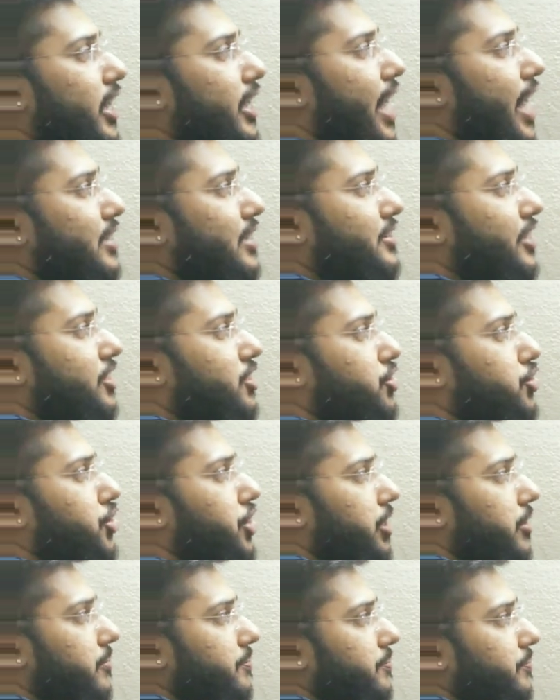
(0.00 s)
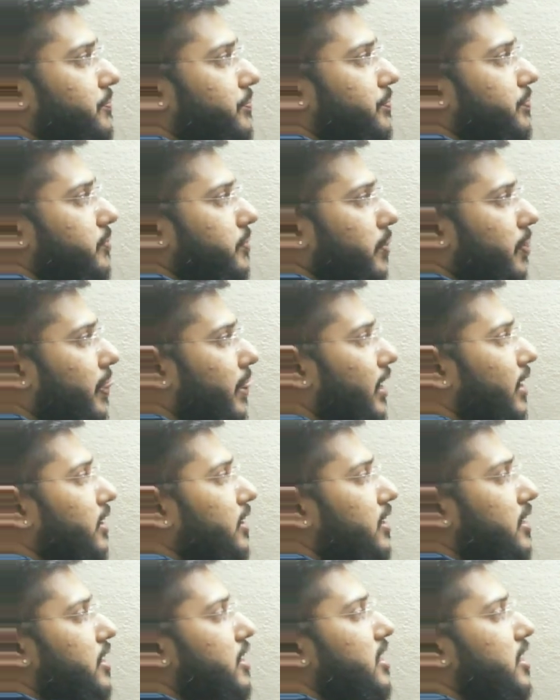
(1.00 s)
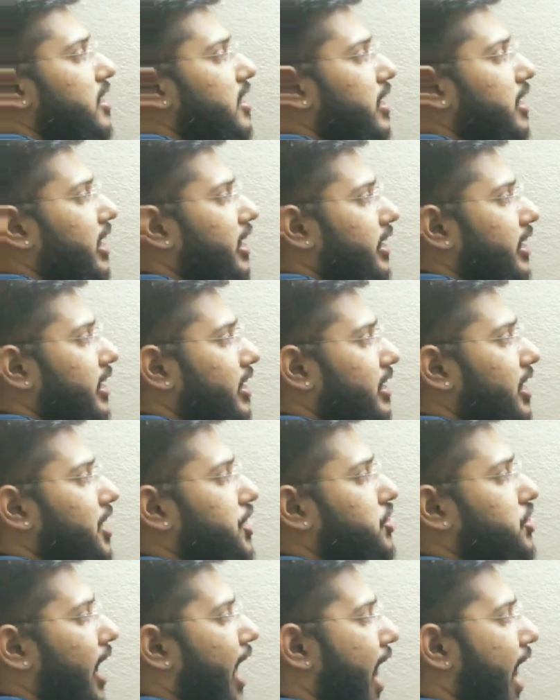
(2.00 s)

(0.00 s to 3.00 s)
it as a G. In English